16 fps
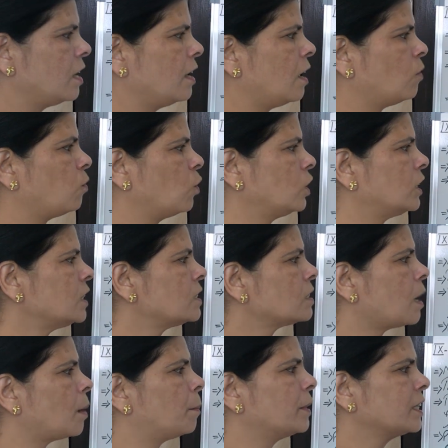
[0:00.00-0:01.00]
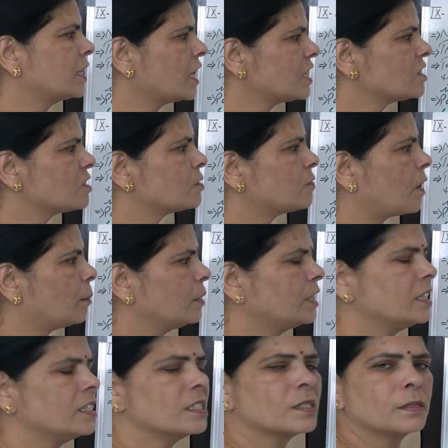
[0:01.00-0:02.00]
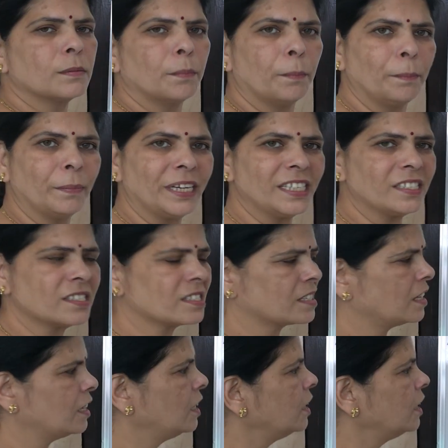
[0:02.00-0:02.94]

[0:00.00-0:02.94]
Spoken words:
Now what does upper caste families means?